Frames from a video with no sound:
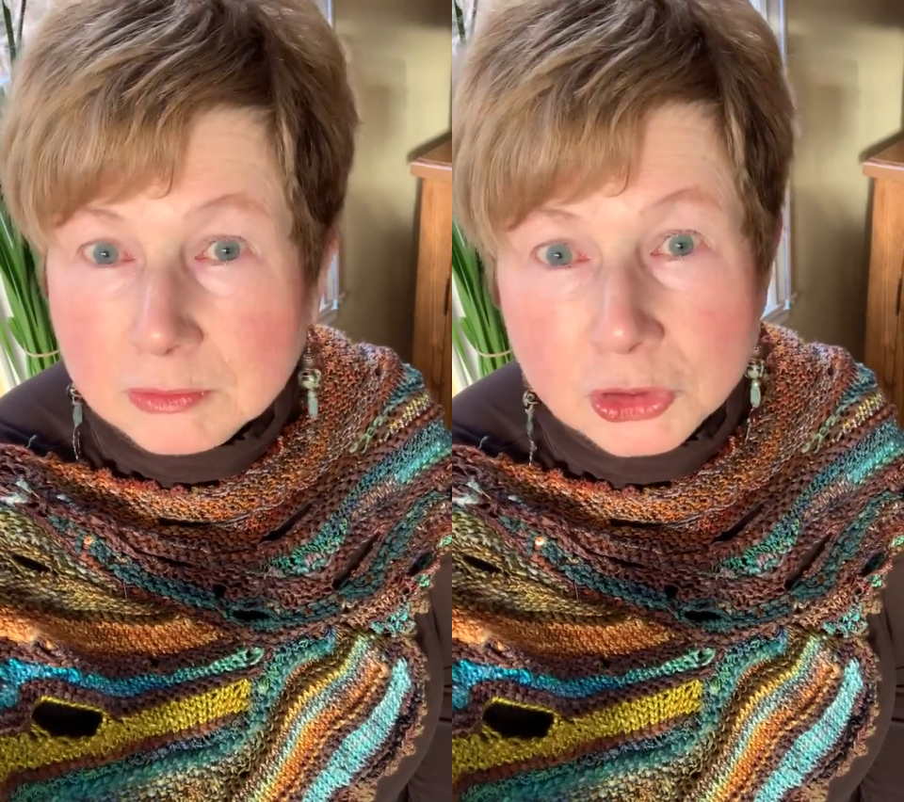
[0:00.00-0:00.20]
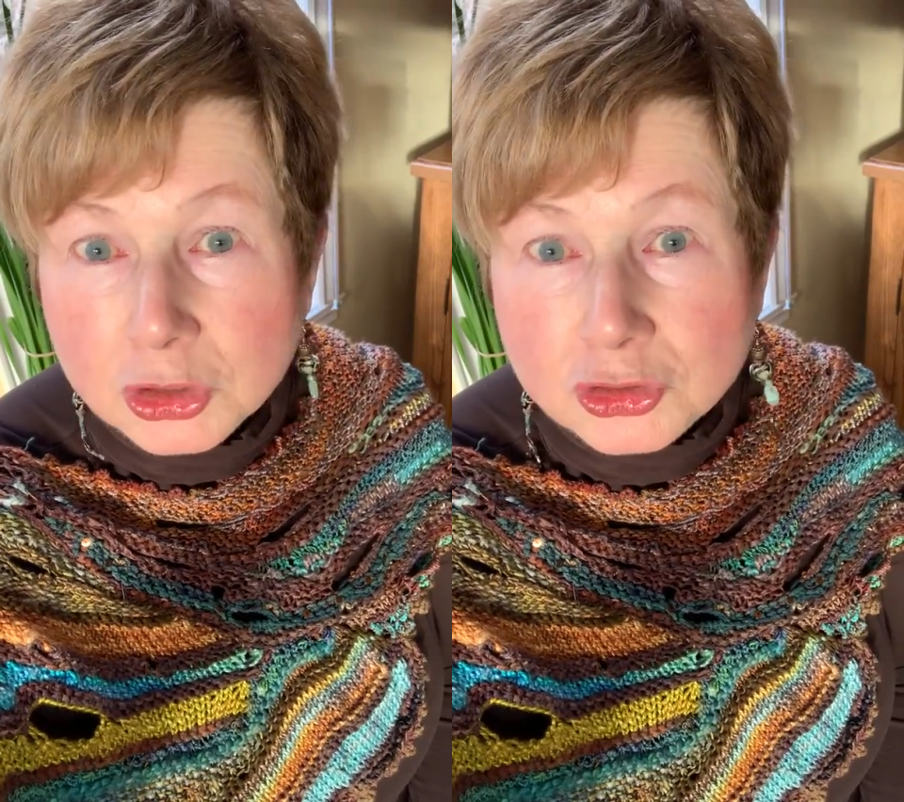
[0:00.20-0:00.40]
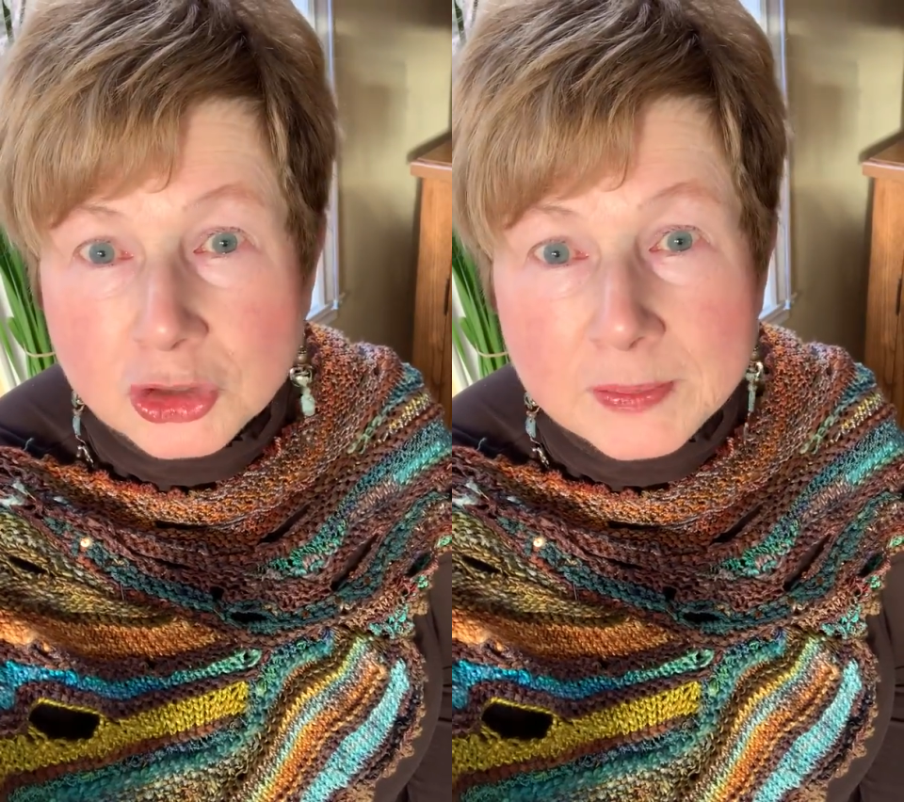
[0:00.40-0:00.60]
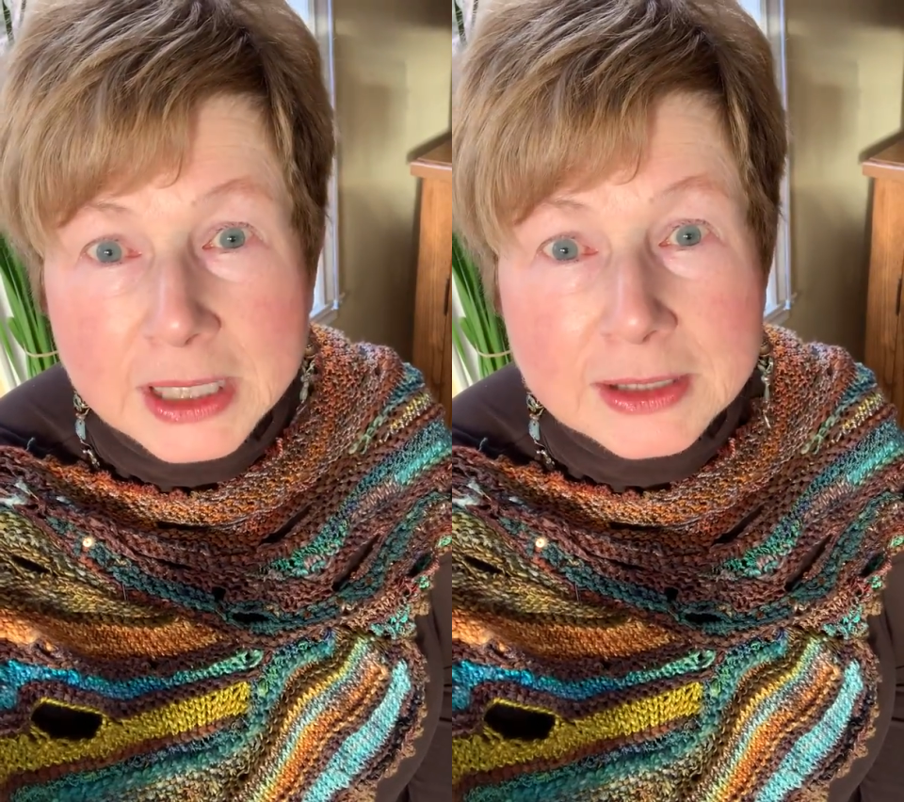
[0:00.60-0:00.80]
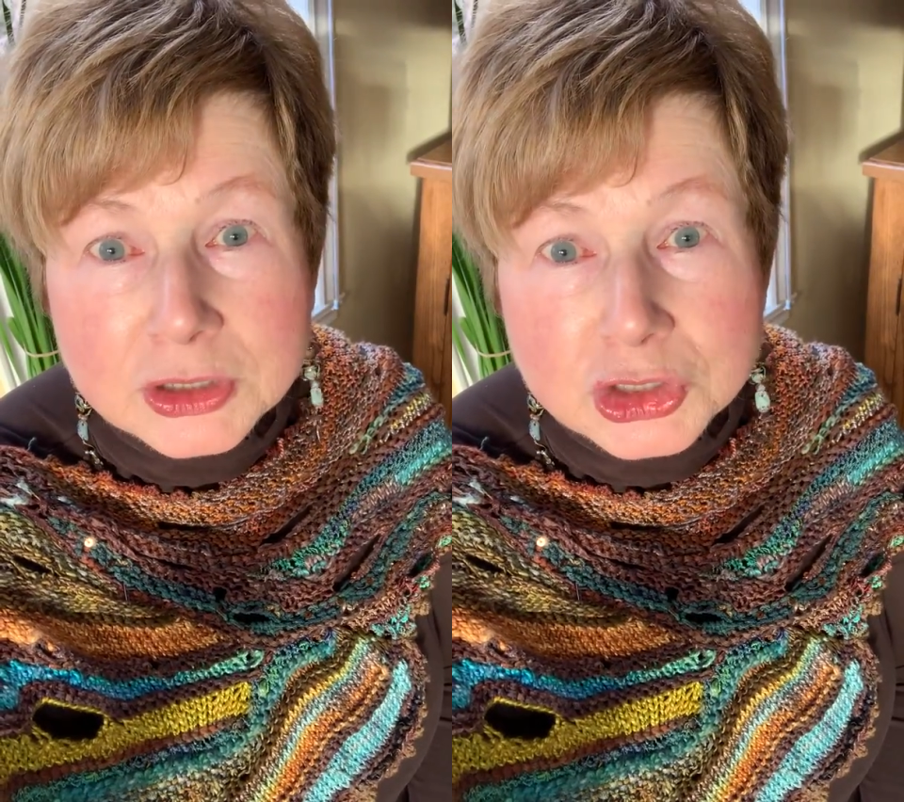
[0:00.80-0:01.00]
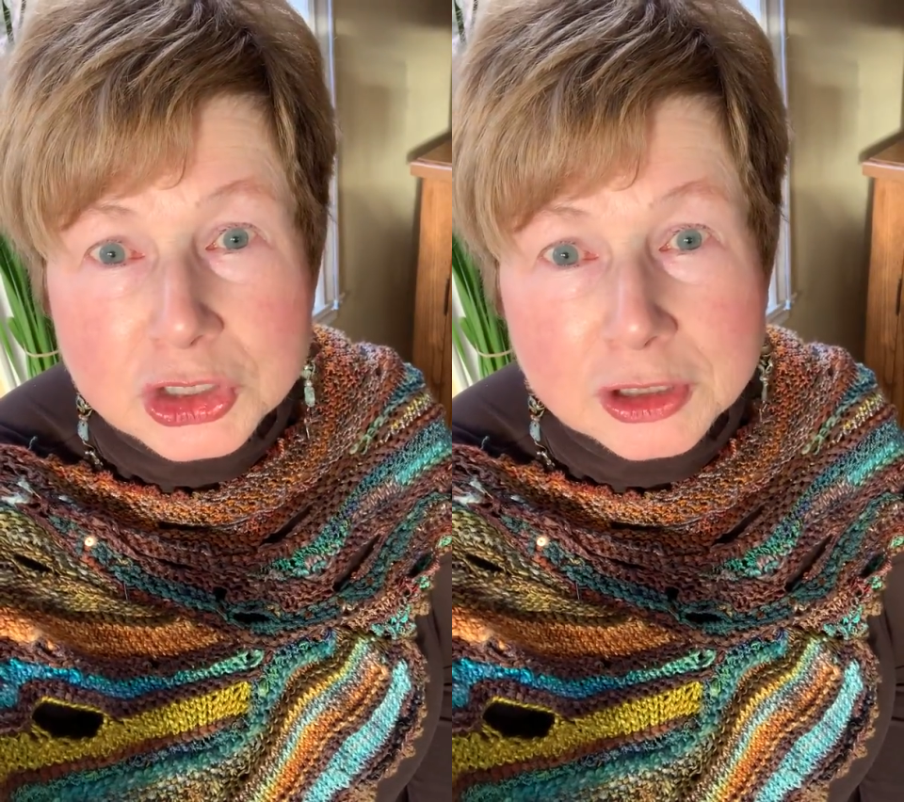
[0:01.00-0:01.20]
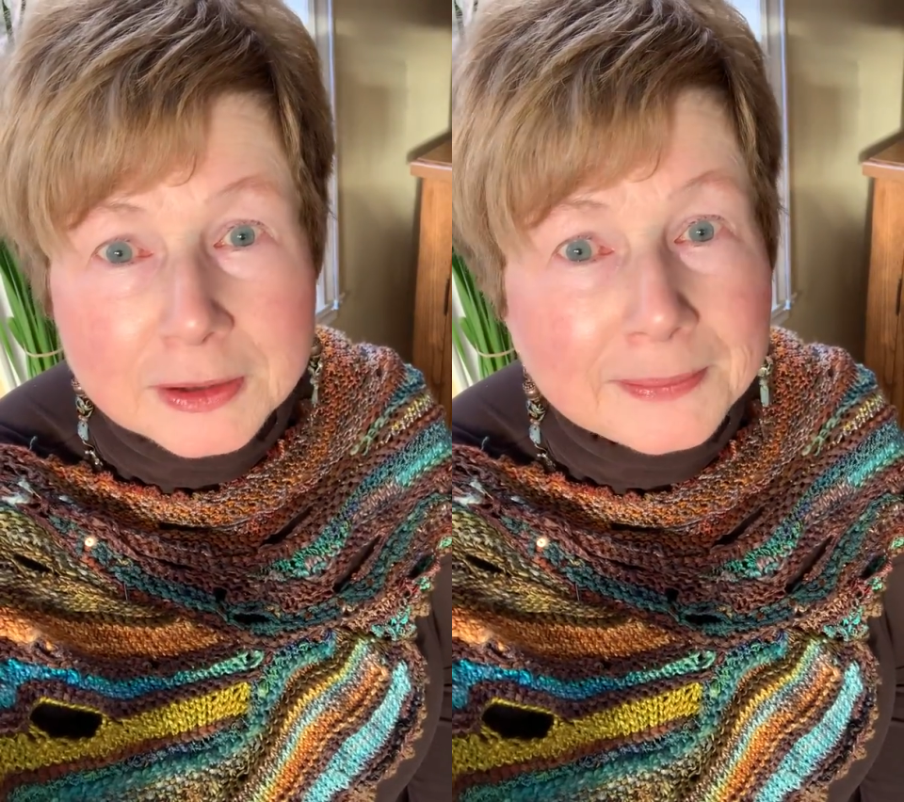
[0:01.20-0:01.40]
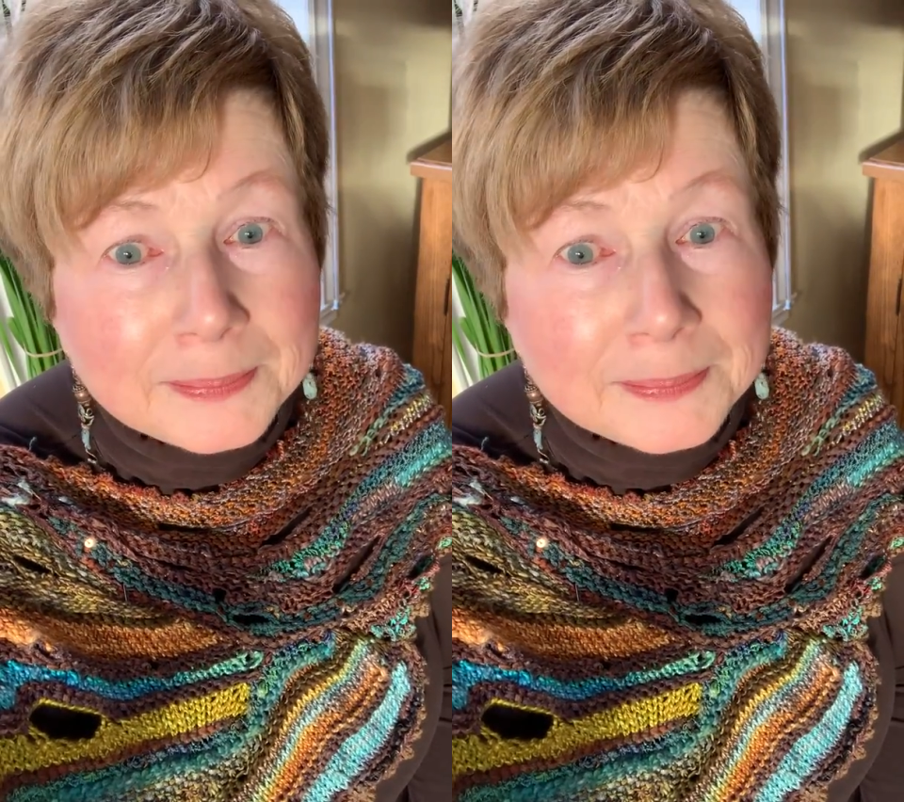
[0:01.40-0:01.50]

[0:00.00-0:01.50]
gonna join me this year.